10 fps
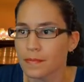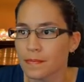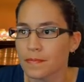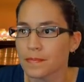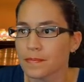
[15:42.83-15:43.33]

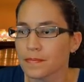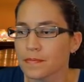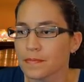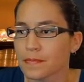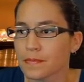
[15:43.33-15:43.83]

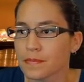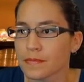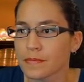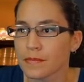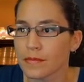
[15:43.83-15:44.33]

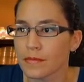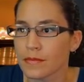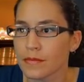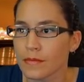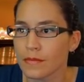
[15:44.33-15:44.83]

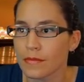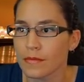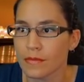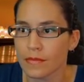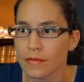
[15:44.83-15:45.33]

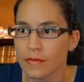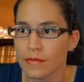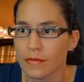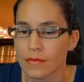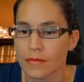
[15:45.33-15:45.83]

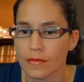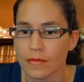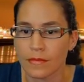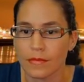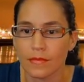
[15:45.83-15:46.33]

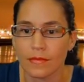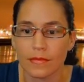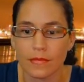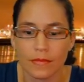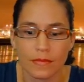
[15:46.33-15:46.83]

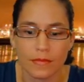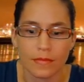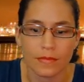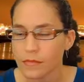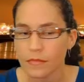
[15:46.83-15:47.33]

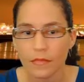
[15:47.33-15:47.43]
[no speech]